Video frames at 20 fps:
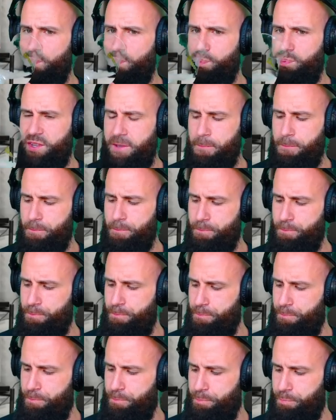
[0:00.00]

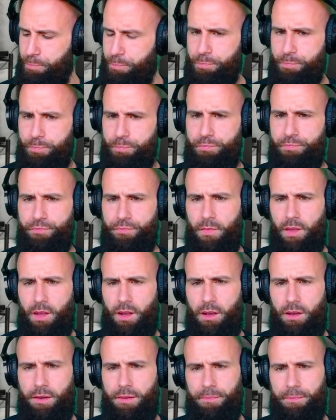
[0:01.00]

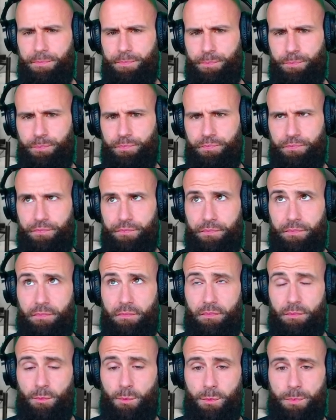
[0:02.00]

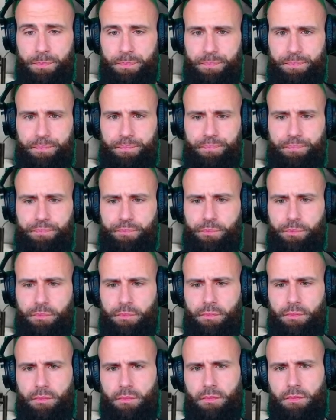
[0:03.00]

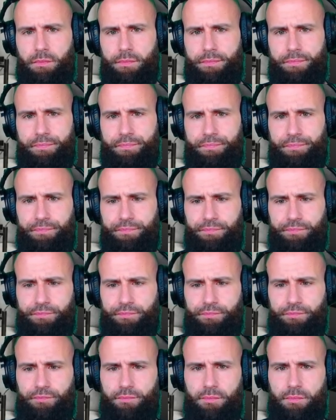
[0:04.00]

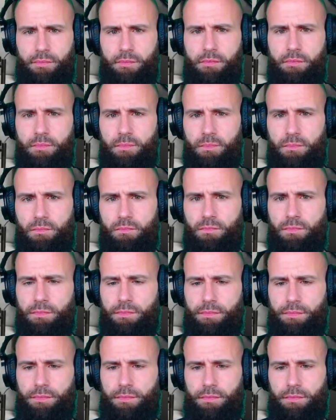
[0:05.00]

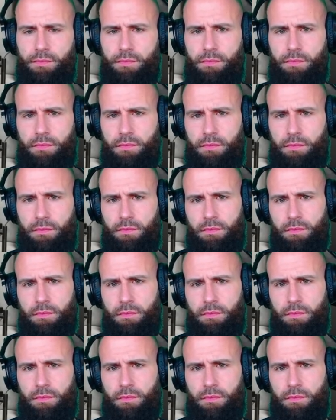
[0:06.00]
No words are spoken by the person on screen.